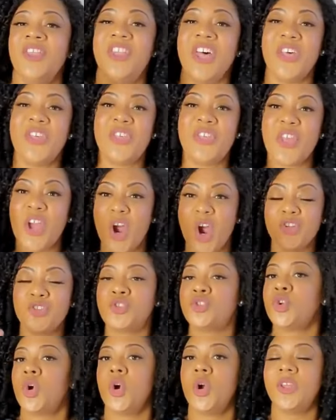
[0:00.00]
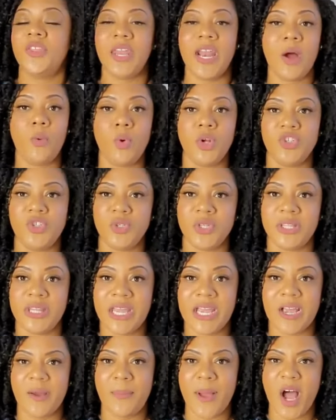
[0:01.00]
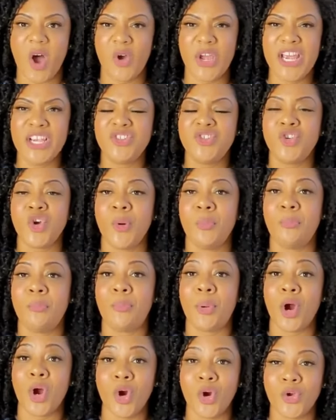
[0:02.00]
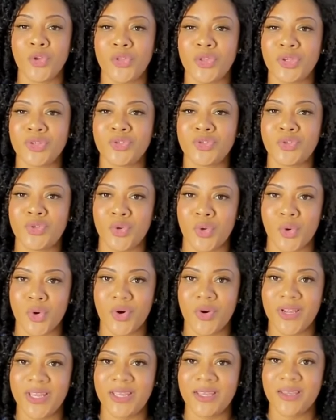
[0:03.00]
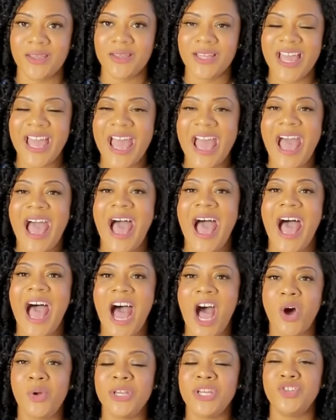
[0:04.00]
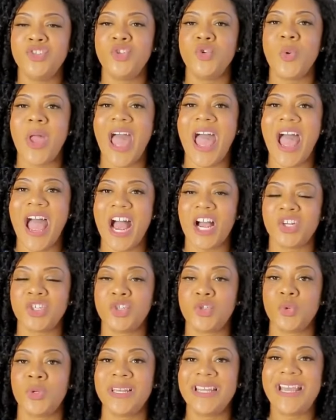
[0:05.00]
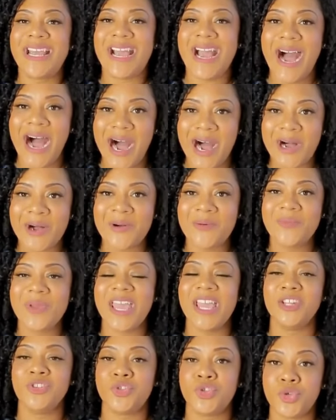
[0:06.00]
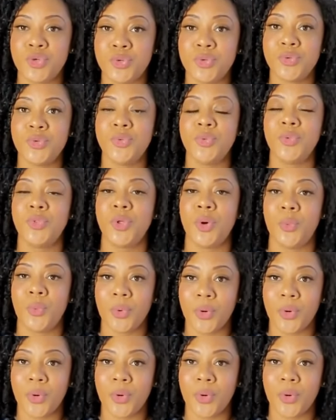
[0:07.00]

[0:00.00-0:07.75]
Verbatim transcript: The third story that I want you to think about is your birth story. How did you actually come into the